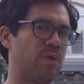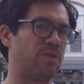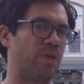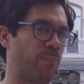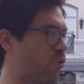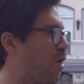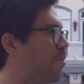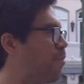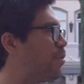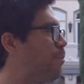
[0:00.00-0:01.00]
the
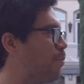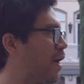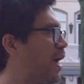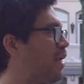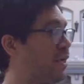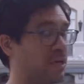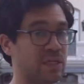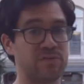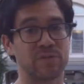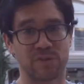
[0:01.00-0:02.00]
problem with branding, I'll
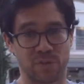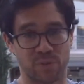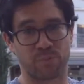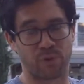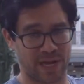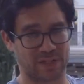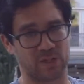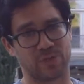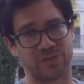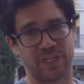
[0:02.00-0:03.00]
give you a little
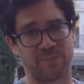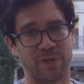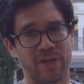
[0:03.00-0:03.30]
practical tip.